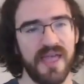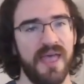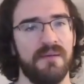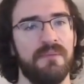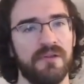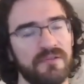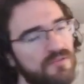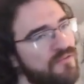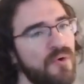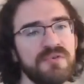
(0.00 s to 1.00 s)
But
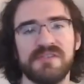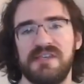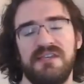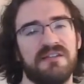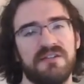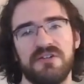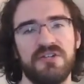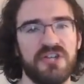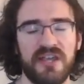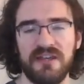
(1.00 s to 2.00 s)
folks in
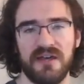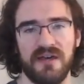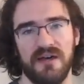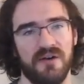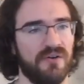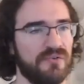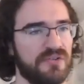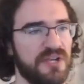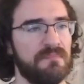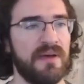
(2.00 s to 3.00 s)
China or
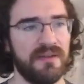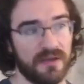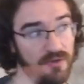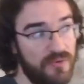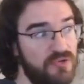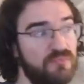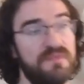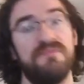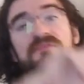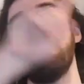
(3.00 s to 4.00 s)
Japan are going to be
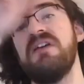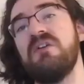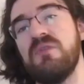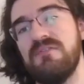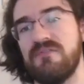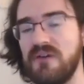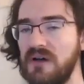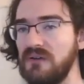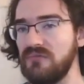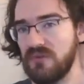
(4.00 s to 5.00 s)
very
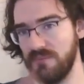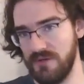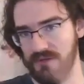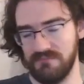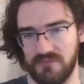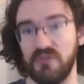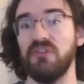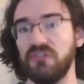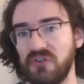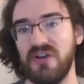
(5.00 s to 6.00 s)
far from
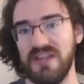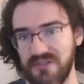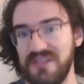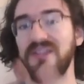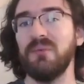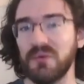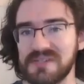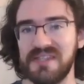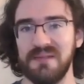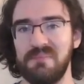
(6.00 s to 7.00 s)
not only a network
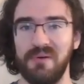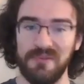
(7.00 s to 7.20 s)
standpoint,